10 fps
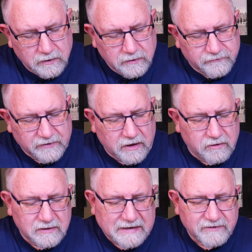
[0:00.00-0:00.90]
So,
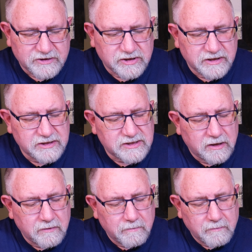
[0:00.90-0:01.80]
lovely cheese.
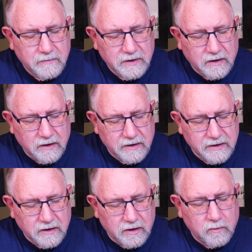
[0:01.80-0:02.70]

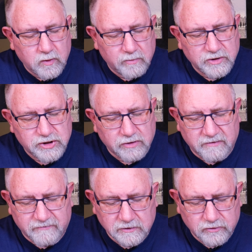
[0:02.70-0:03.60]
I will mature it
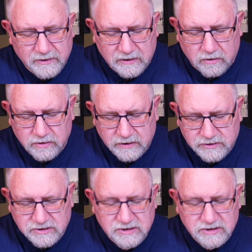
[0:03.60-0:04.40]
for a little bit longer just